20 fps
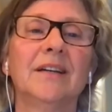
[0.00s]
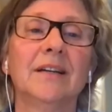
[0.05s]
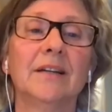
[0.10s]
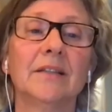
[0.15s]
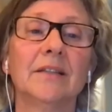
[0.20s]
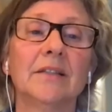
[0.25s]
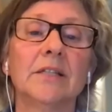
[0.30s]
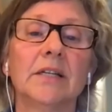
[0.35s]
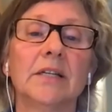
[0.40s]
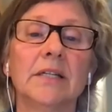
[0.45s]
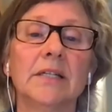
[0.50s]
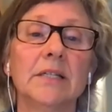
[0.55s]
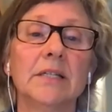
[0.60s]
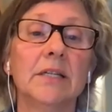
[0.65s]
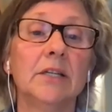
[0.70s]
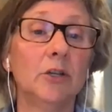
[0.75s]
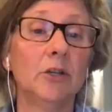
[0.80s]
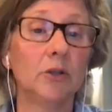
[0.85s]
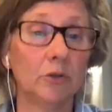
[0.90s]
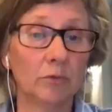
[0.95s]
to
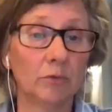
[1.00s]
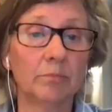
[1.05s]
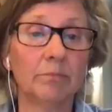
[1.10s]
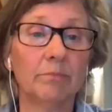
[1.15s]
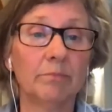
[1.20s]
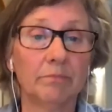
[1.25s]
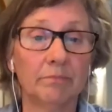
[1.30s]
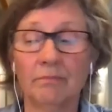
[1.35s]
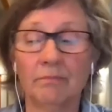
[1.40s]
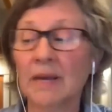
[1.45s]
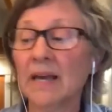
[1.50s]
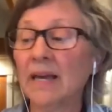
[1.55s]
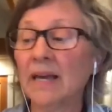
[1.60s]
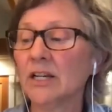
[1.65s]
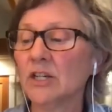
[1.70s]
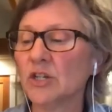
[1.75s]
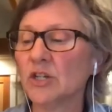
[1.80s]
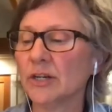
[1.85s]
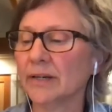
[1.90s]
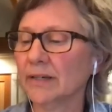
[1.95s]
continue
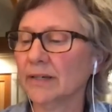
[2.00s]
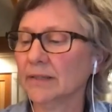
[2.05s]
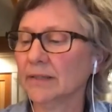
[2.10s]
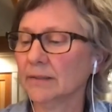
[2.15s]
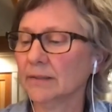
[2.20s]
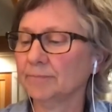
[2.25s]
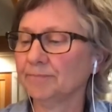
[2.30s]
managing it?